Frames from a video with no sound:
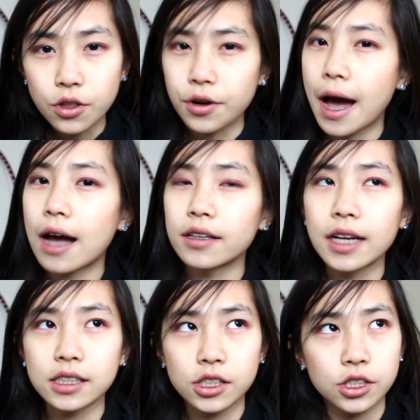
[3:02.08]
They're not
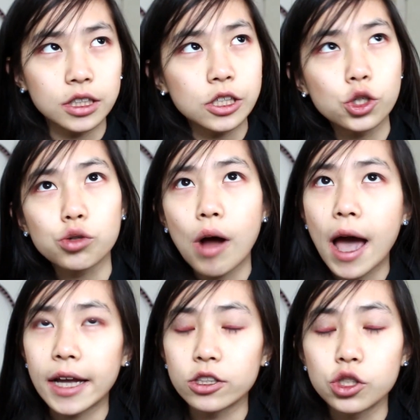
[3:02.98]
necessarily
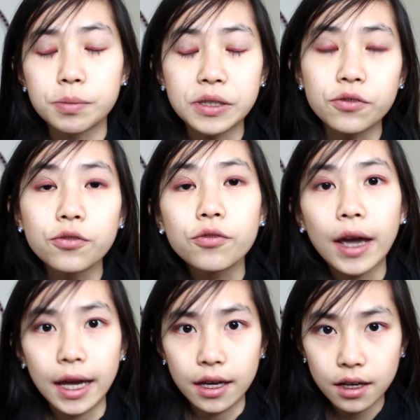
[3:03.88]
trying to be
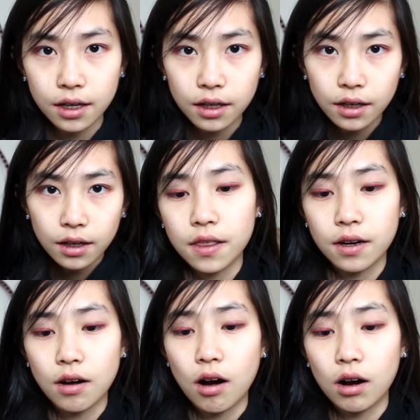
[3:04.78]
fake.
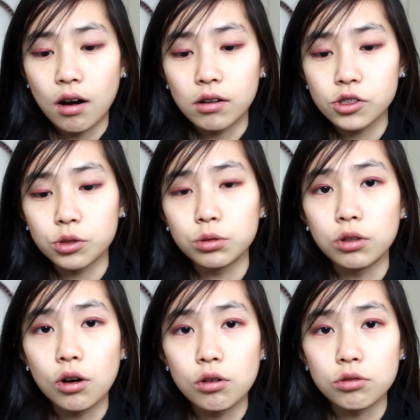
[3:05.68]
There are also
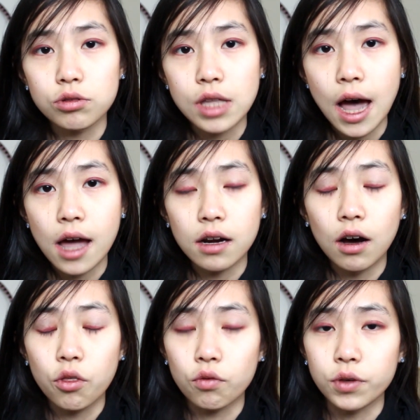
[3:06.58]
lows that
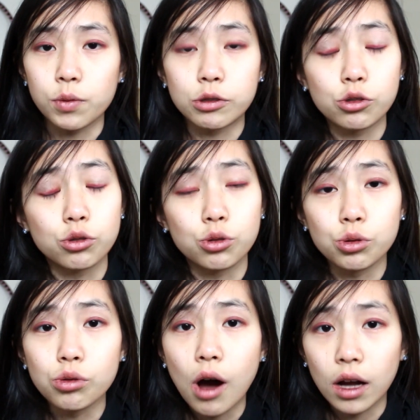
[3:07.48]
other viewers
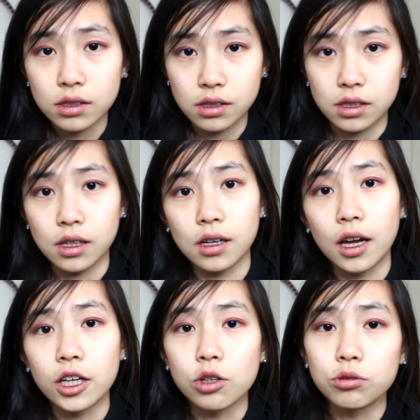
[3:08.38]
do not see.
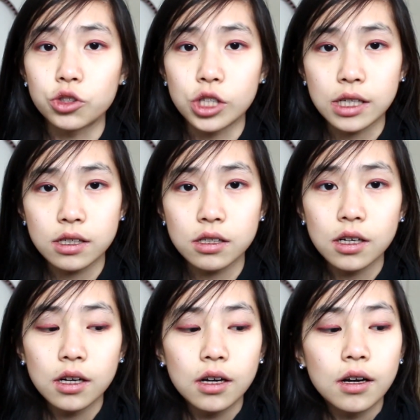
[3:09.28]
And you just
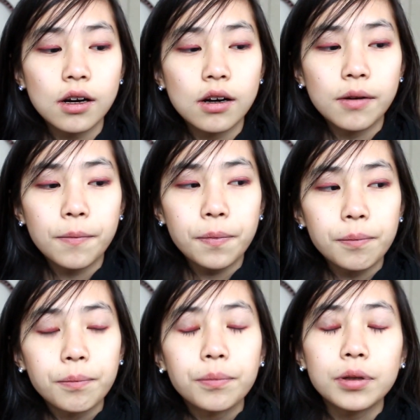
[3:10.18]

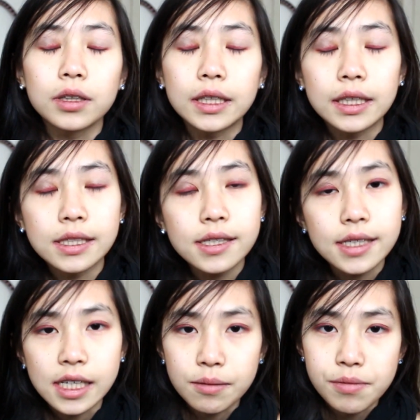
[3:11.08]
please
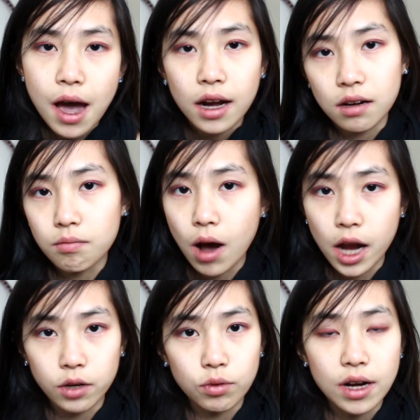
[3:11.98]
keep that in
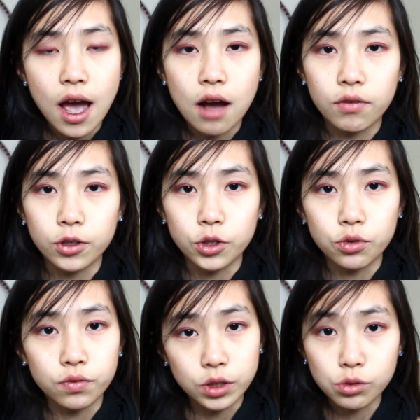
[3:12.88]
mind whenever
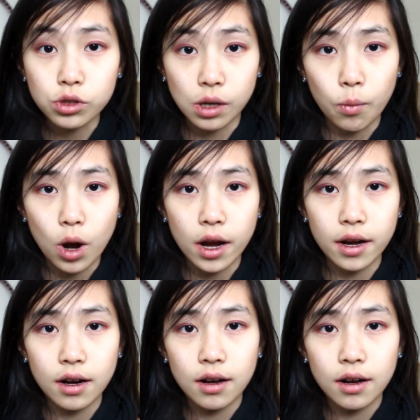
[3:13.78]
you view someone.